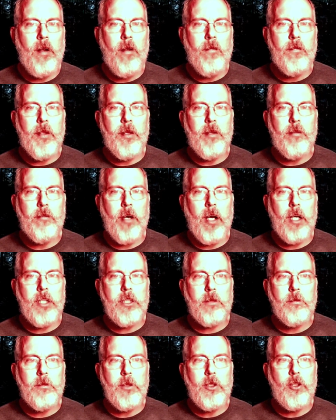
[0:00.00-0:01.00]
then the
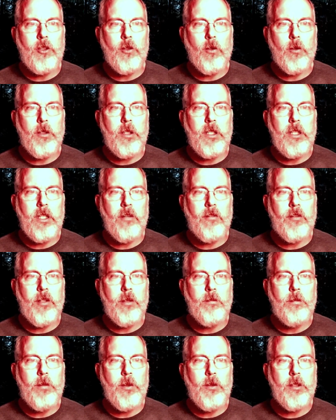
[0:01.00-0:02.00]
vast majority of the
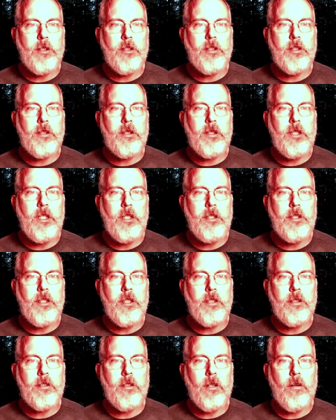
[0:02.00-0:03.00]
Buddha's
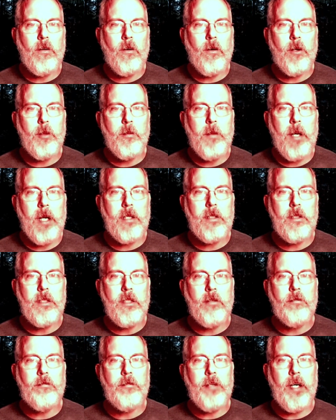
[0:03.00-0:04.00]
teachings are automatically
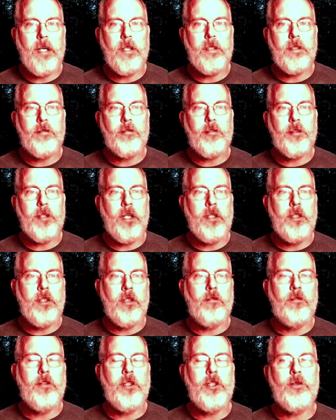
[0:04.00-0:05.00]
invalid for that
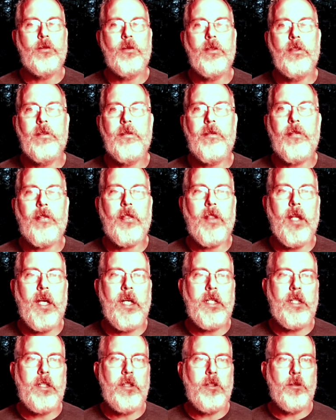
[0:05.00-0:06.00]
individual.
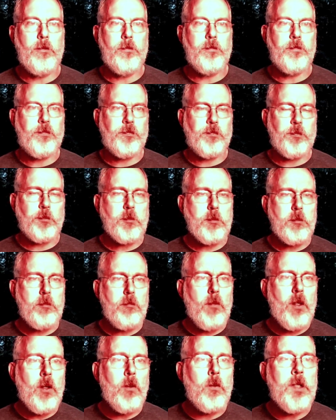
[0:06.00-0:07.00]
Thank you.
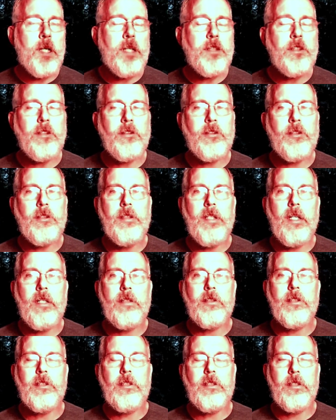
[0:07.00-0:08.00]
Well, as it turned
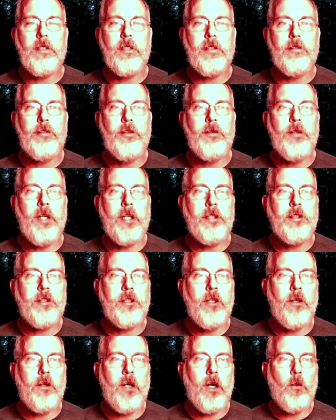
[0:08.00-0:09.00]
out, just a few nights
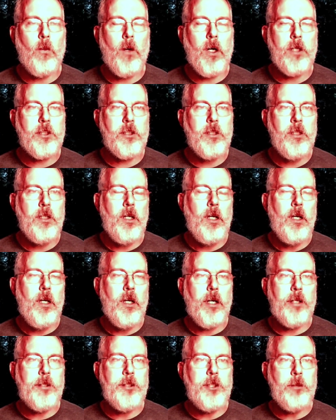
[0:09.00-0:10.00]
ago, I watched
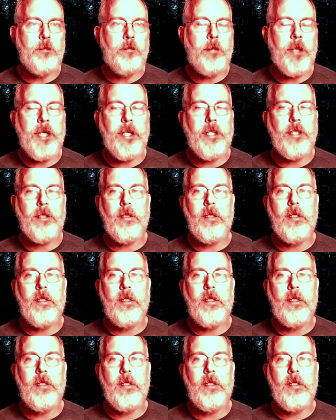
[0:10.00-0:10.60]
a debate